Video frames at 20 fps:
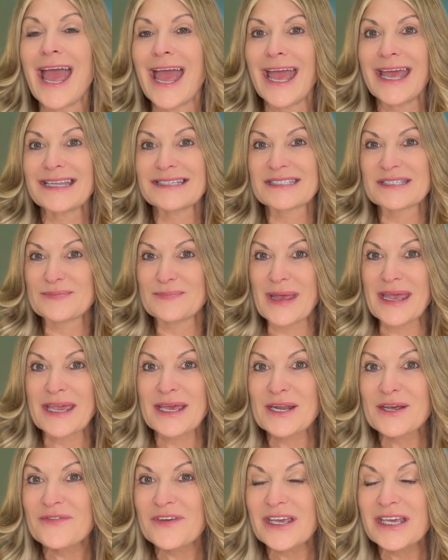And
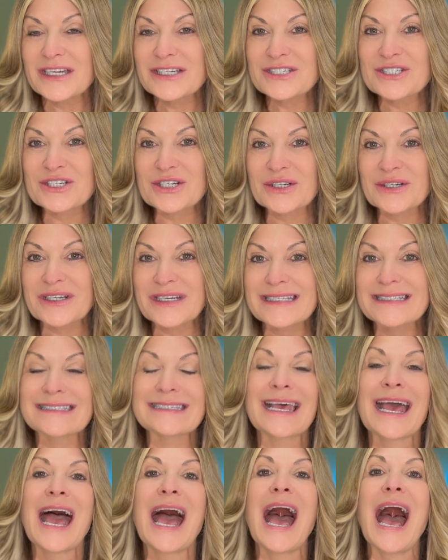speaking of insurance,
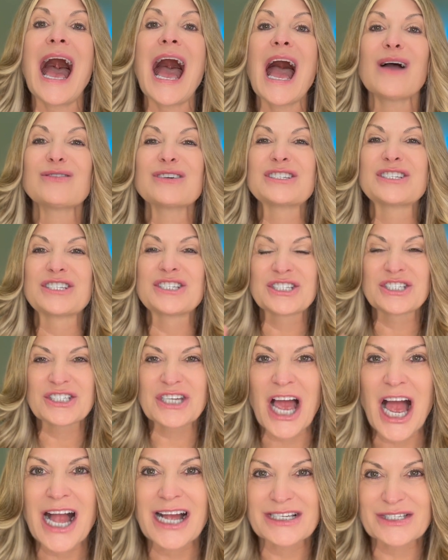I was
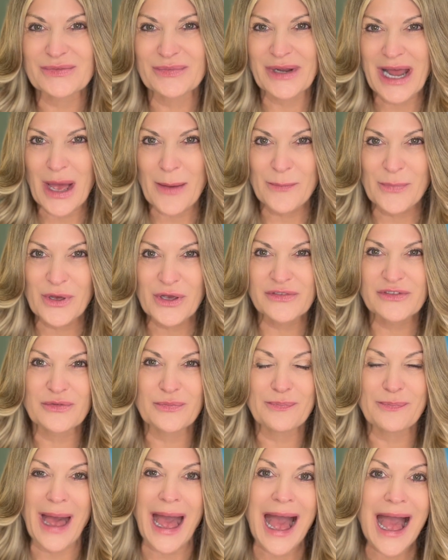shocked when I
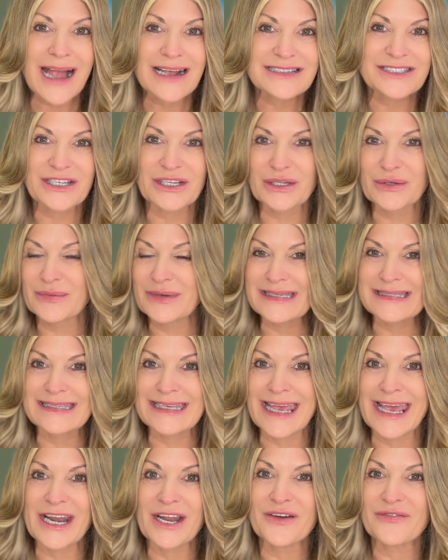moved back to
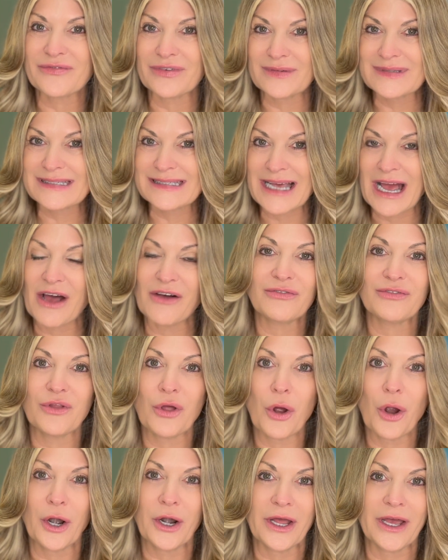Louisiana from South
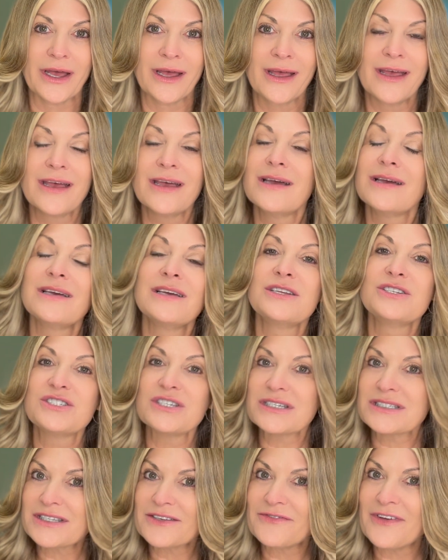Florida
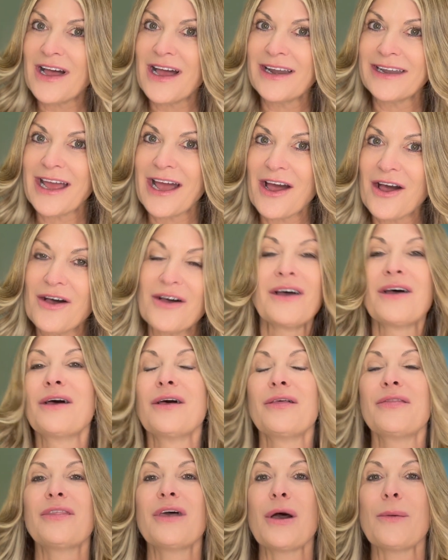just to find out
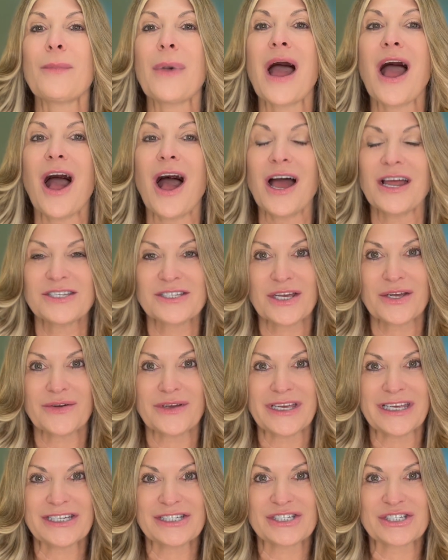that my auto
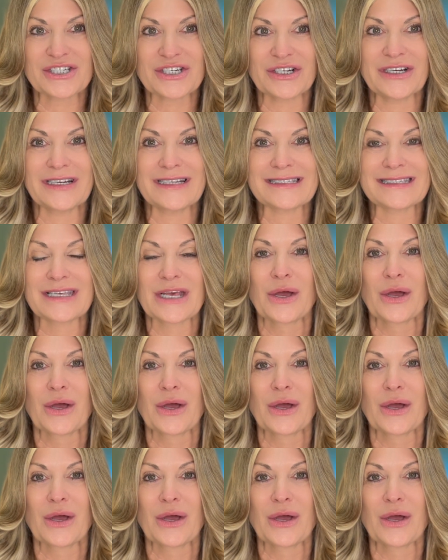insurance